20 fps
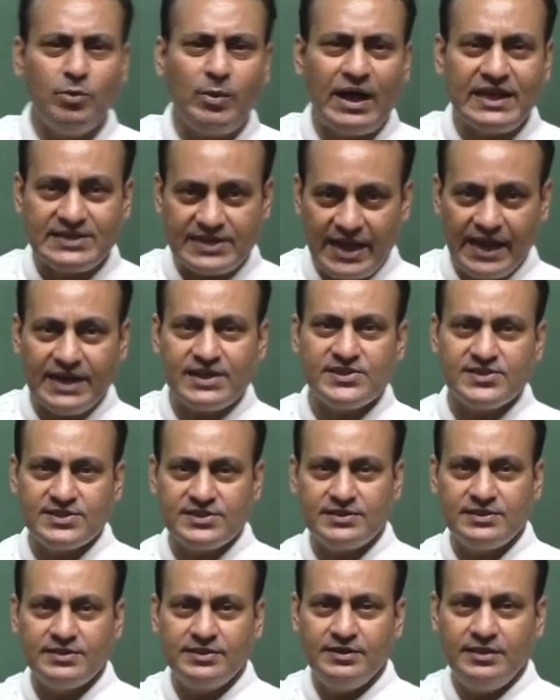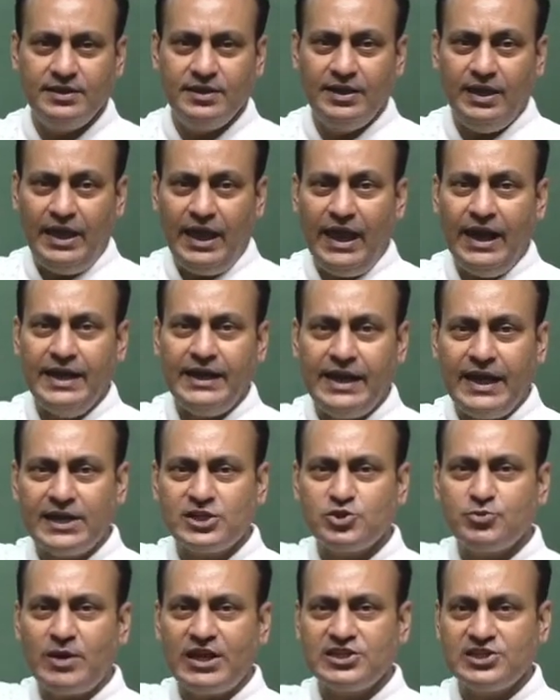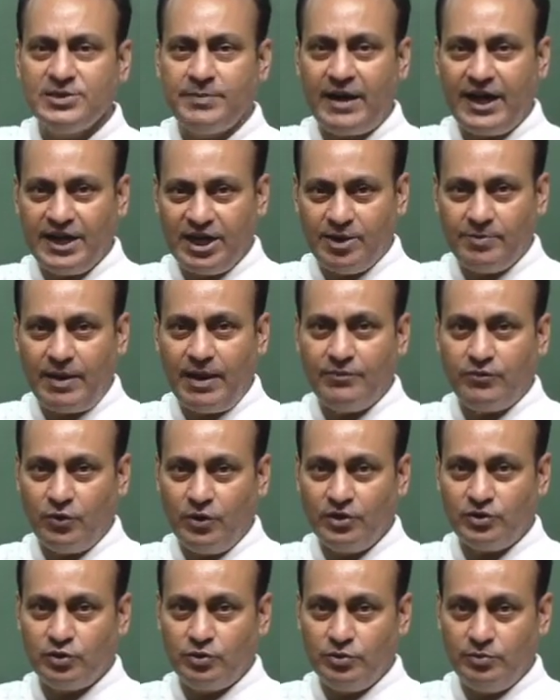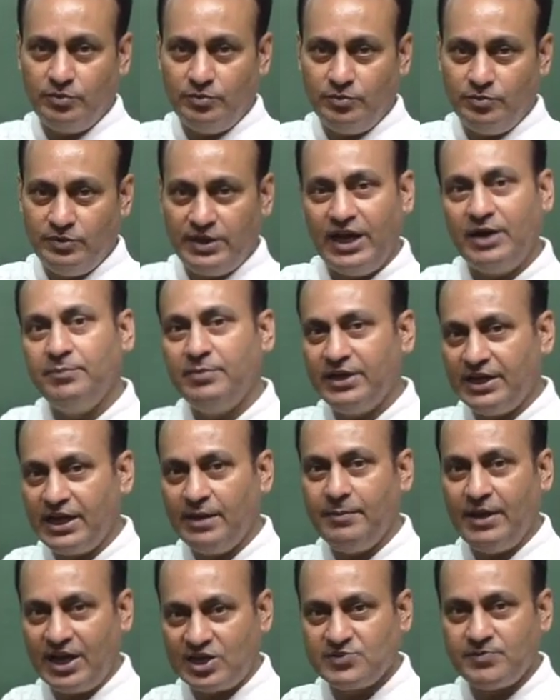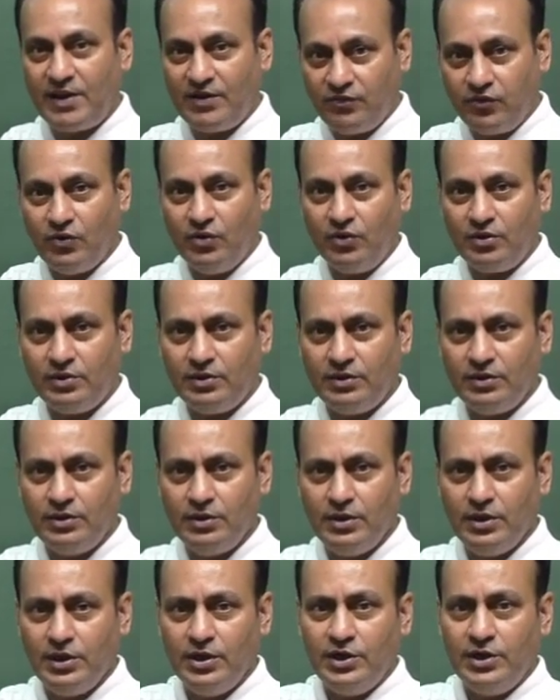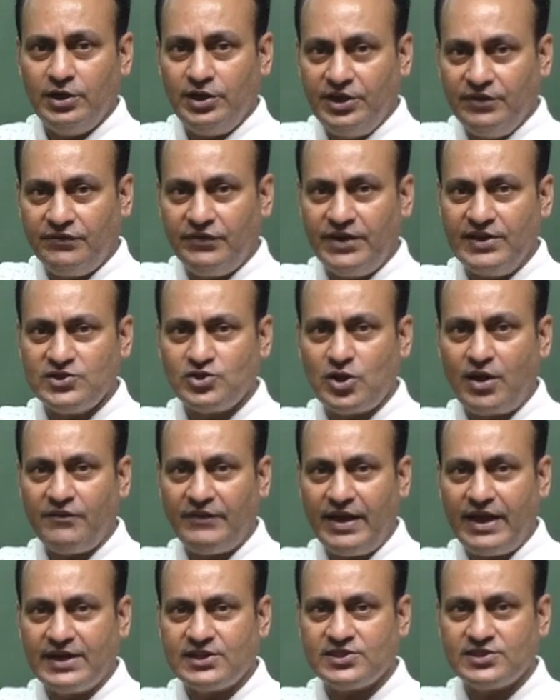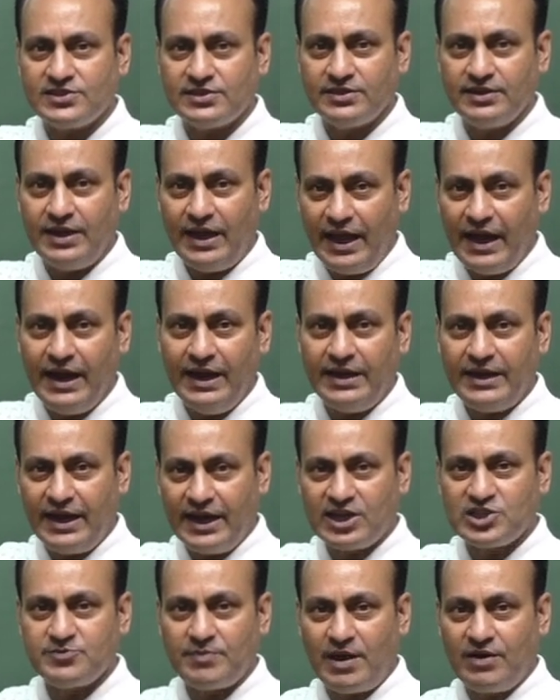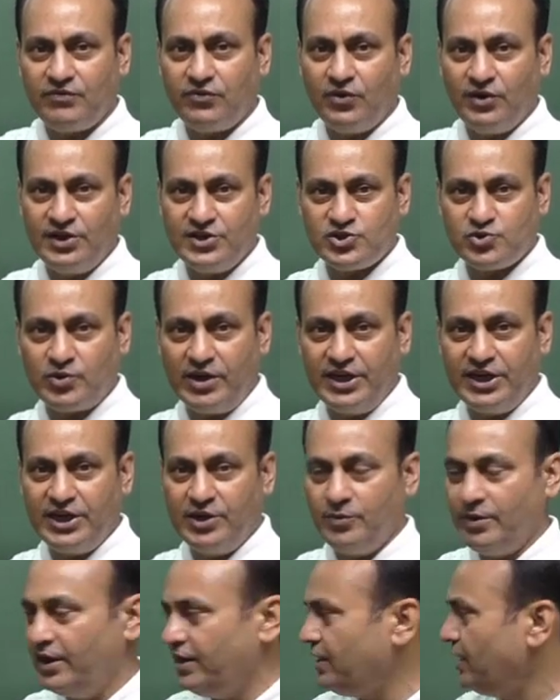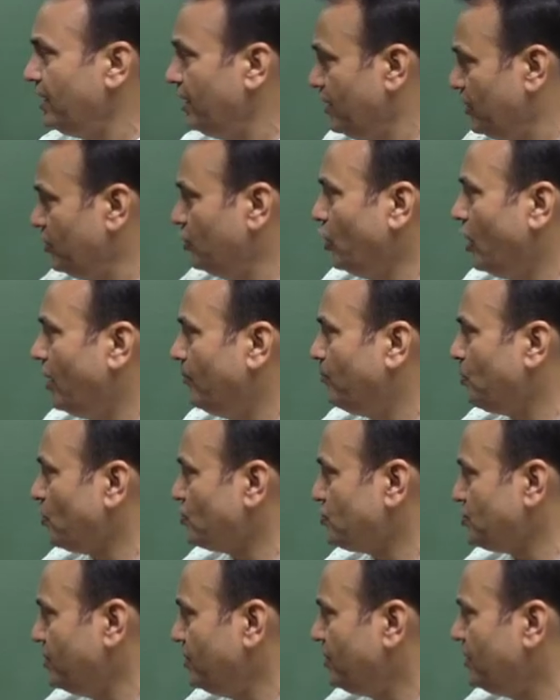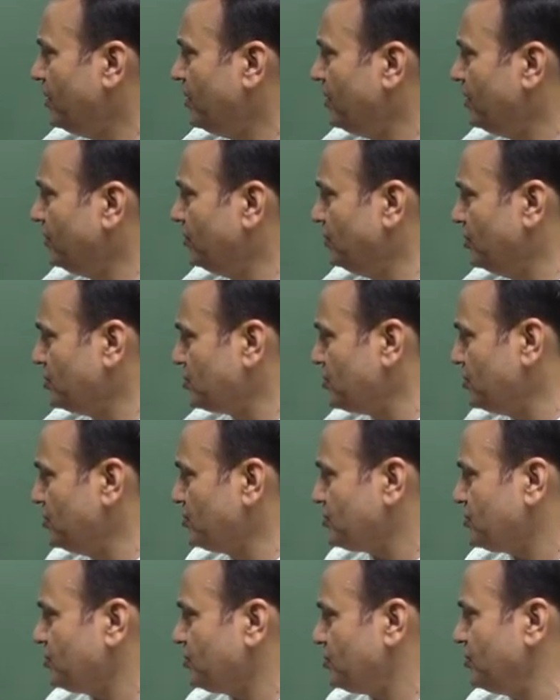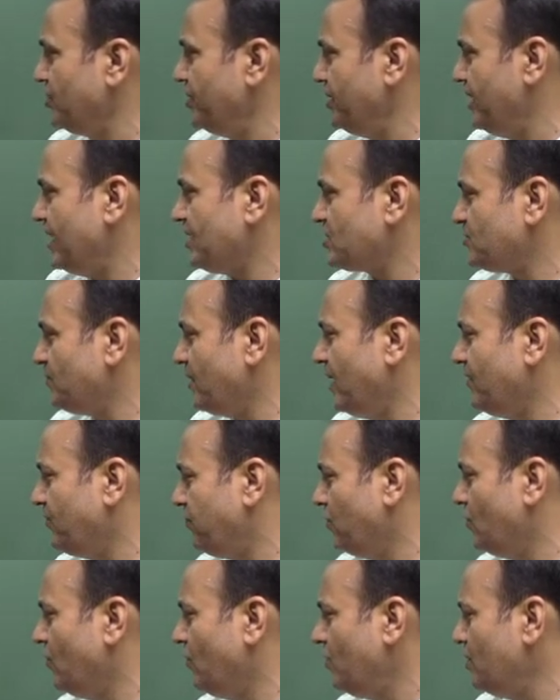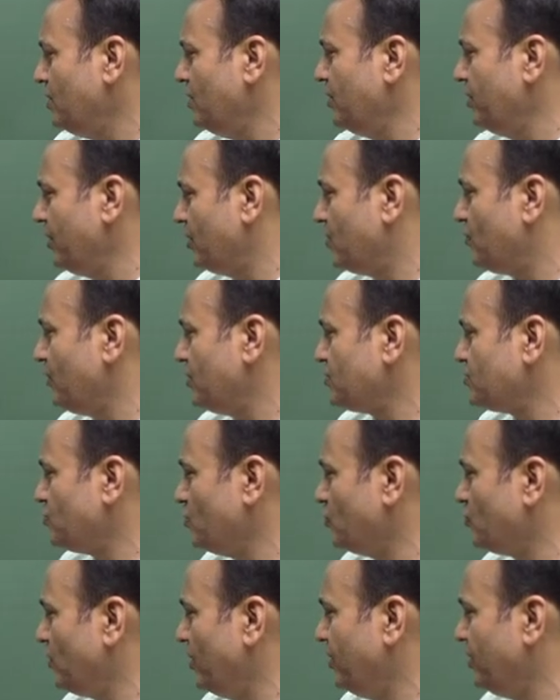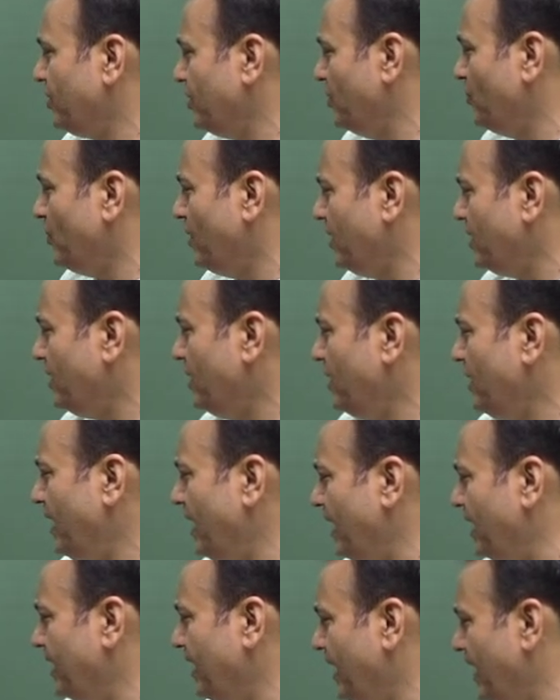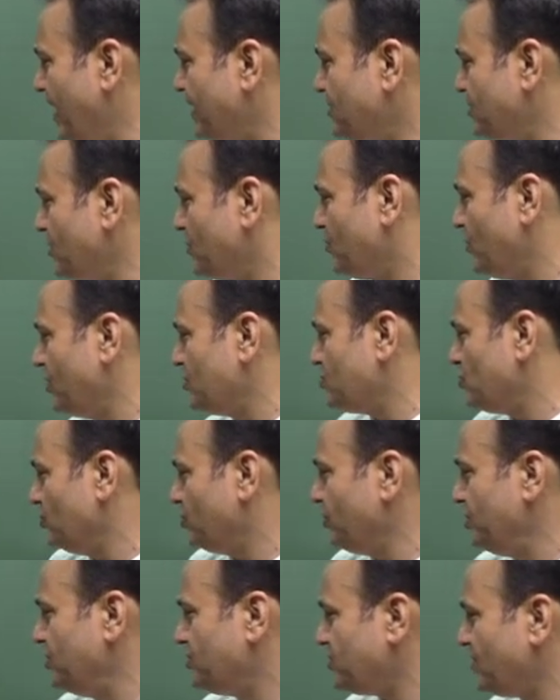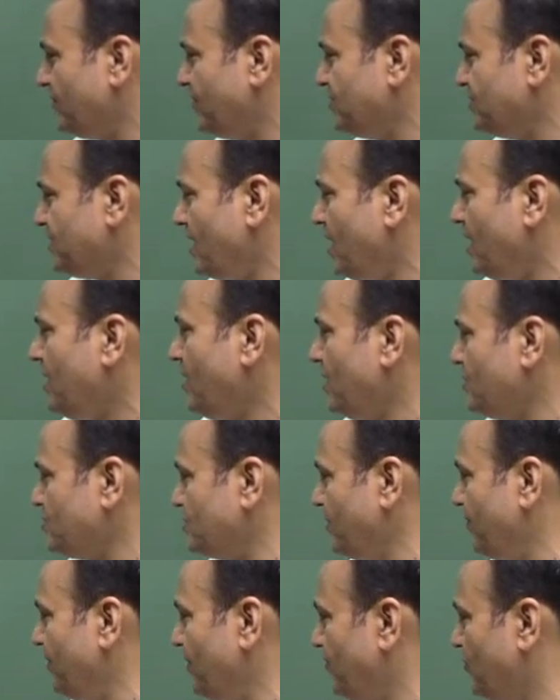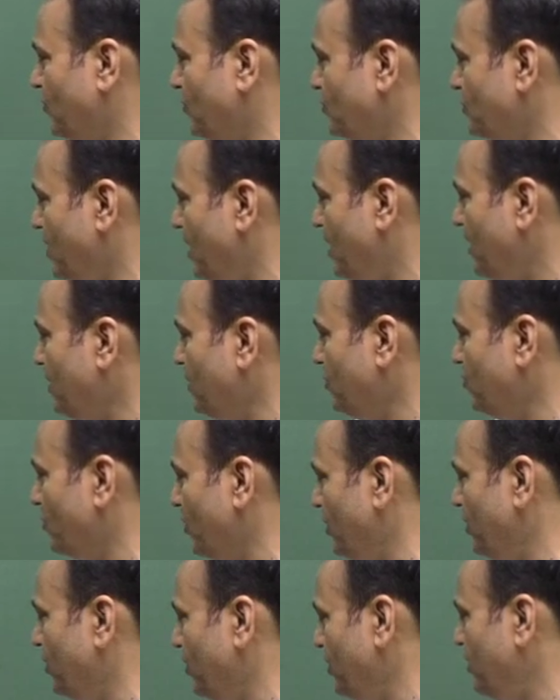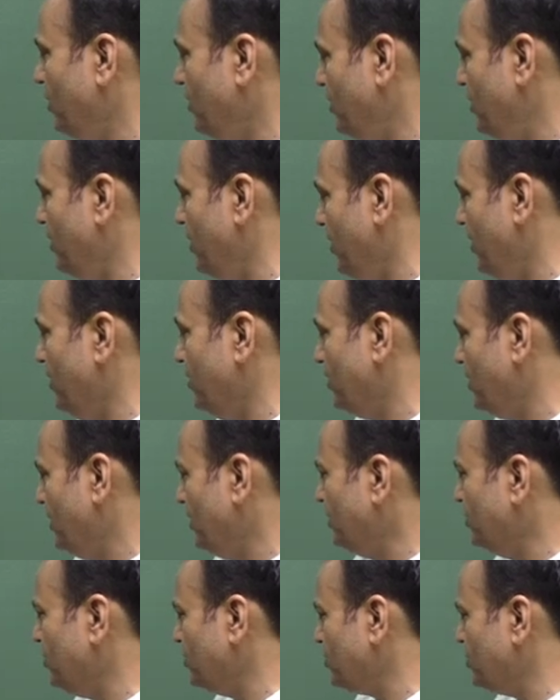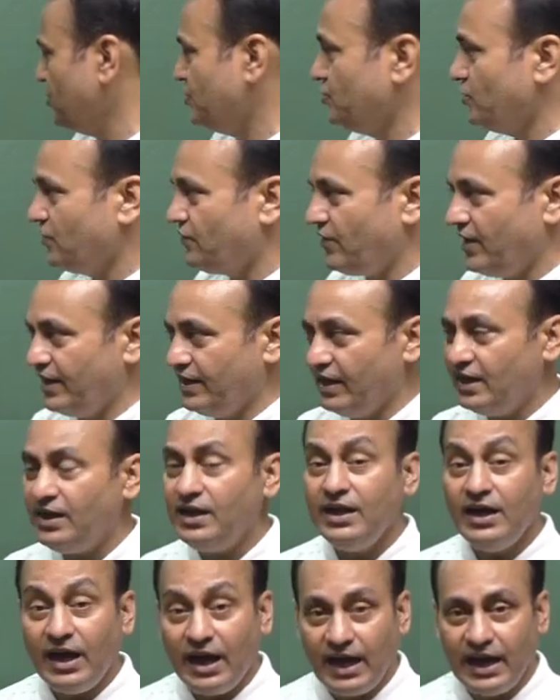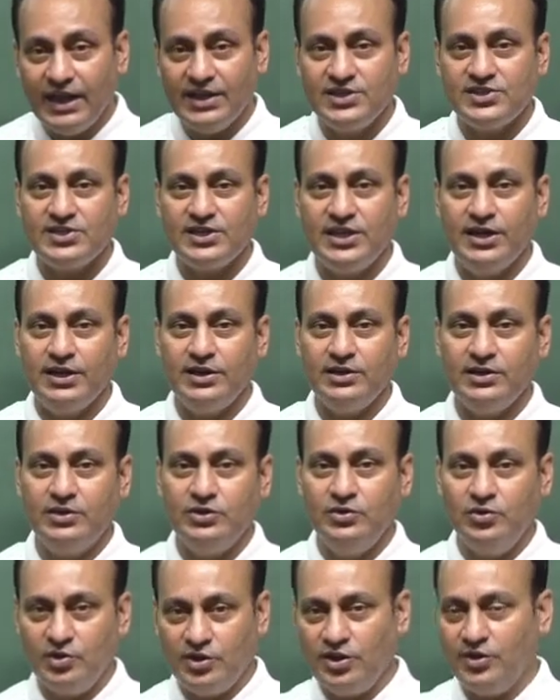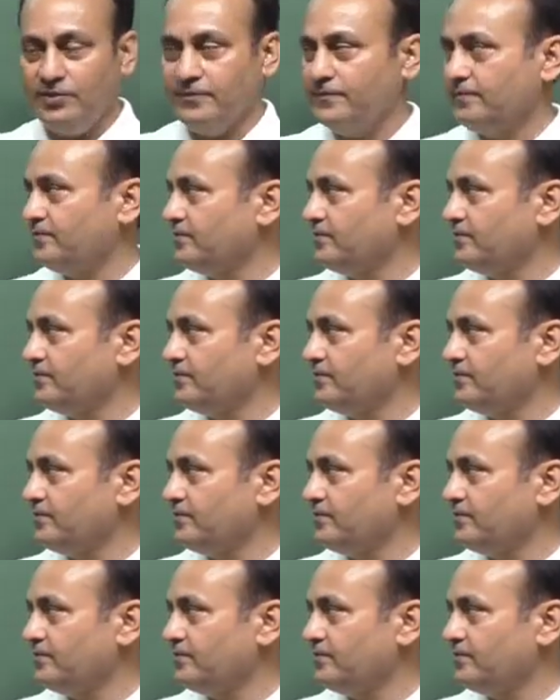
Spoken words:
was x and x was divided by 4, then became x by 4. Difference of x and x by 4 is 21. Now proceed. This is 3x by 4 equals to 21 and x equals to 3 7 ja, 7 4 ja, 28. This is your final answer. Note down.